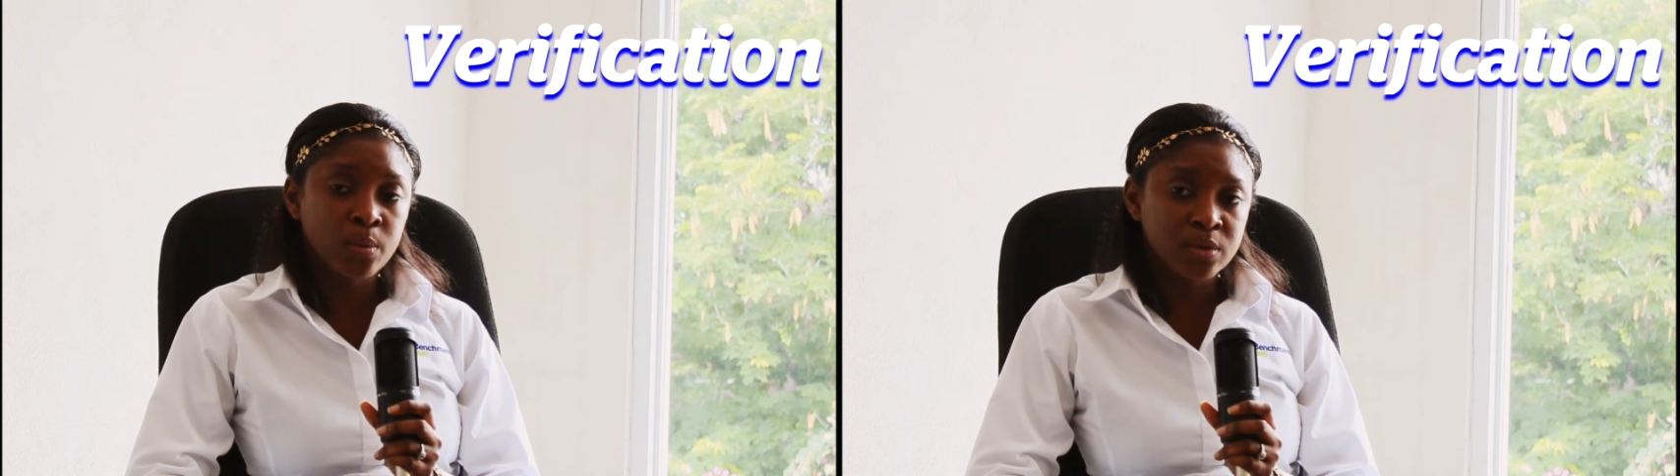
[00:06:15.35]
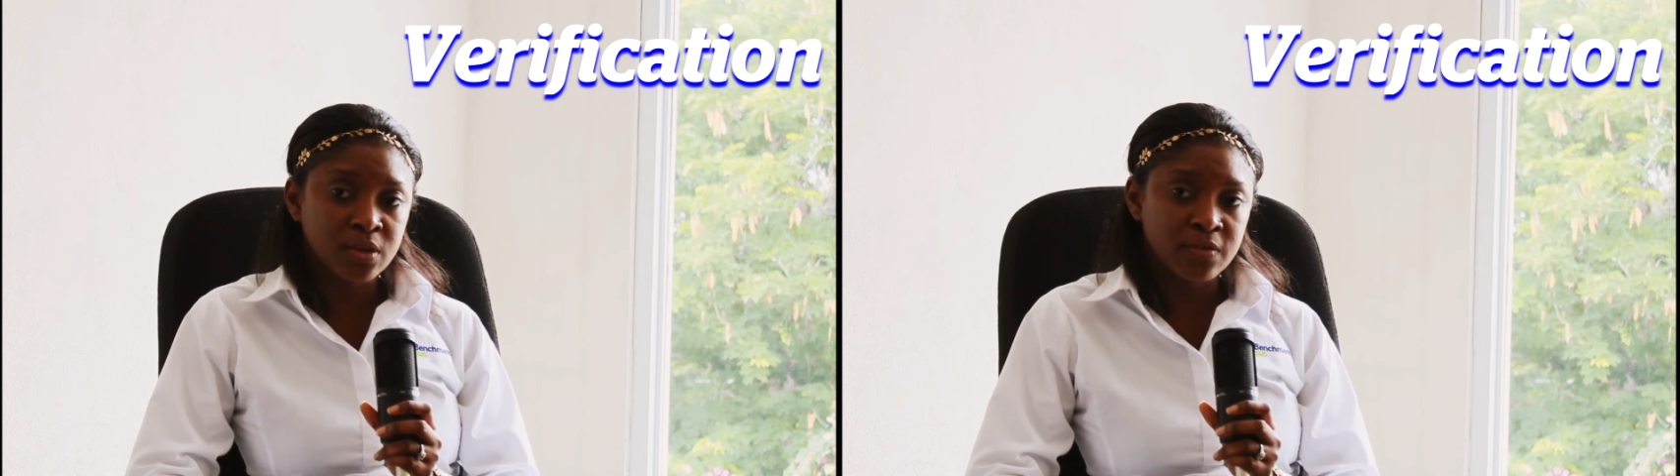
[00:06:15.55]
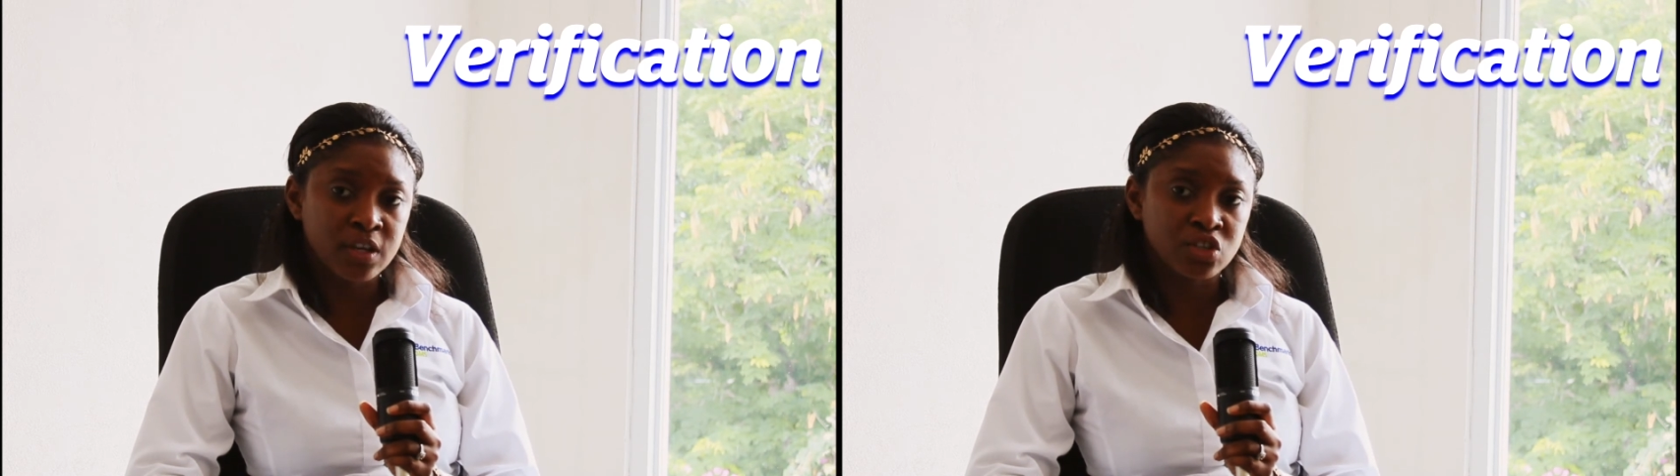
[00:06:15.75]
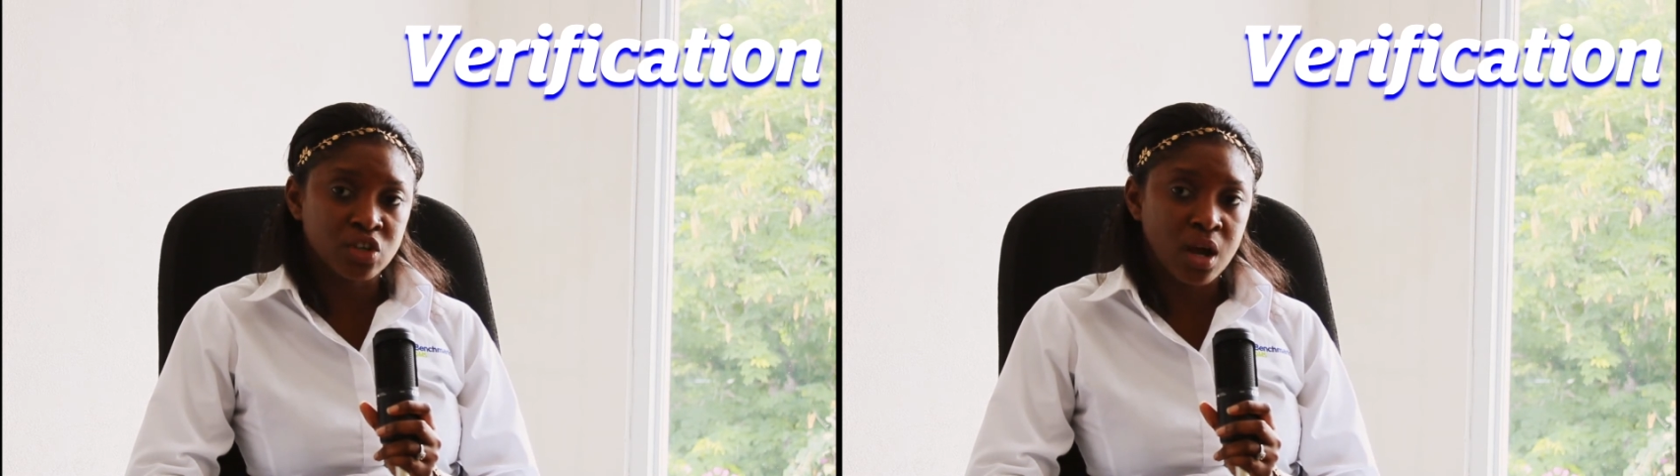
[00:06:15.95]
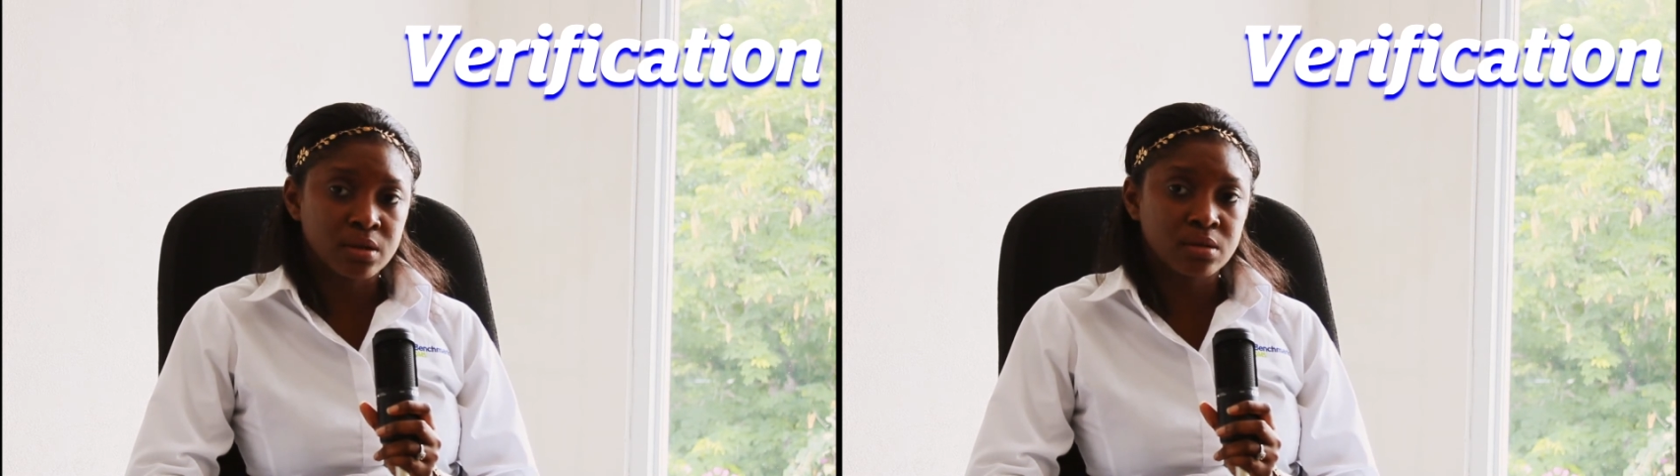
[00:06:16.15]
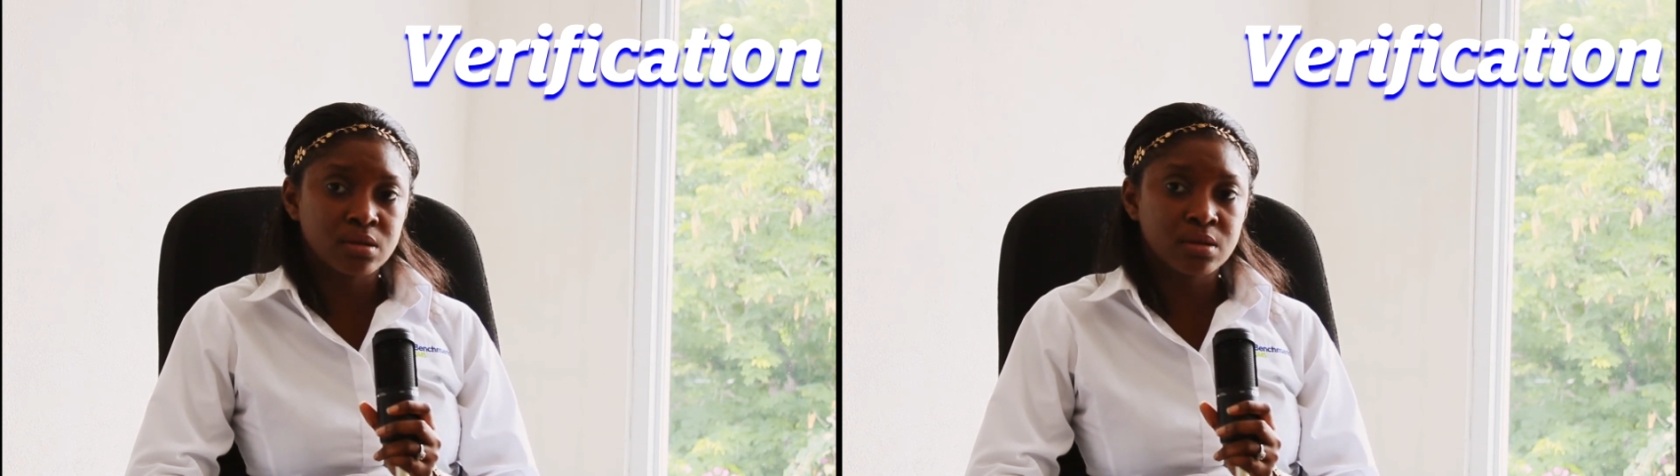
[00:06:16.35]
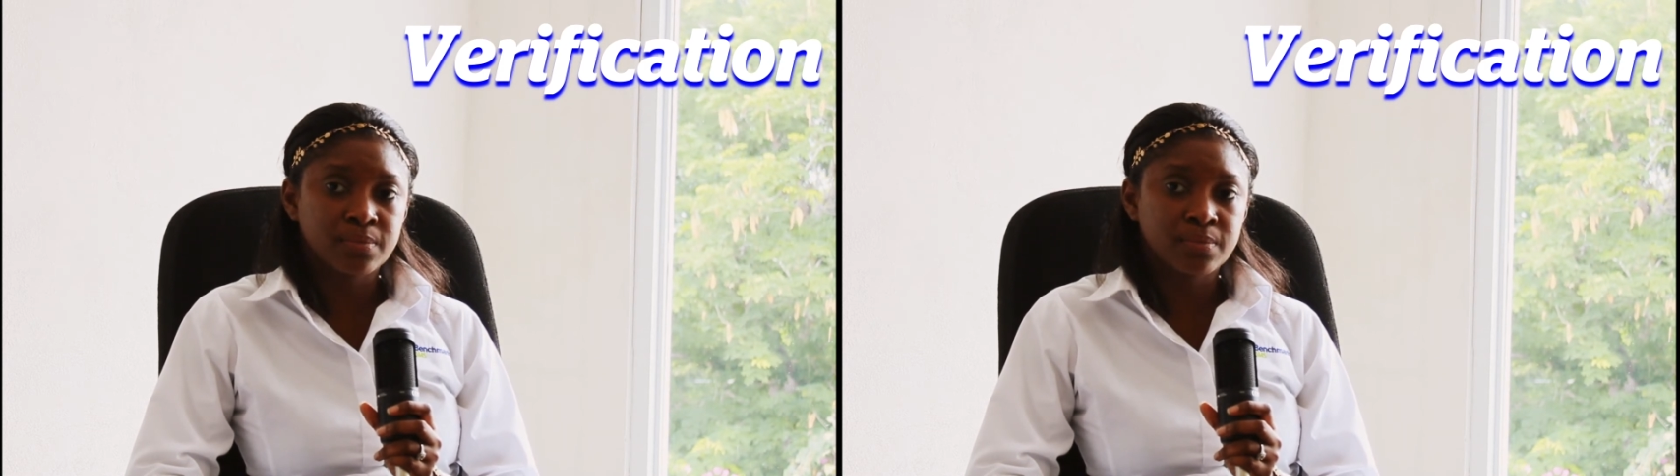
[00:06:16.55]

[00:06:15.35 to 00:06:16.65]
observations.